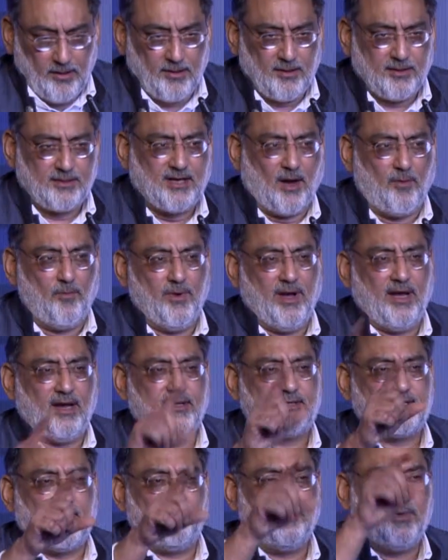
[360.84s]
Somewhere,
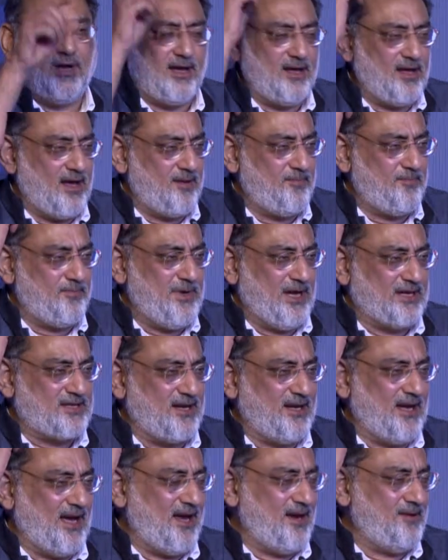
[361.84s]

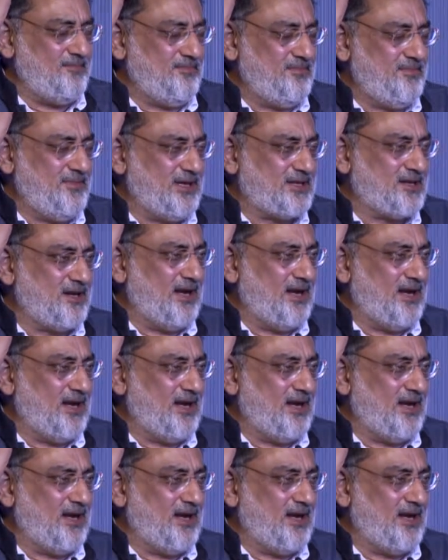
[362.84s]
yesterday, just a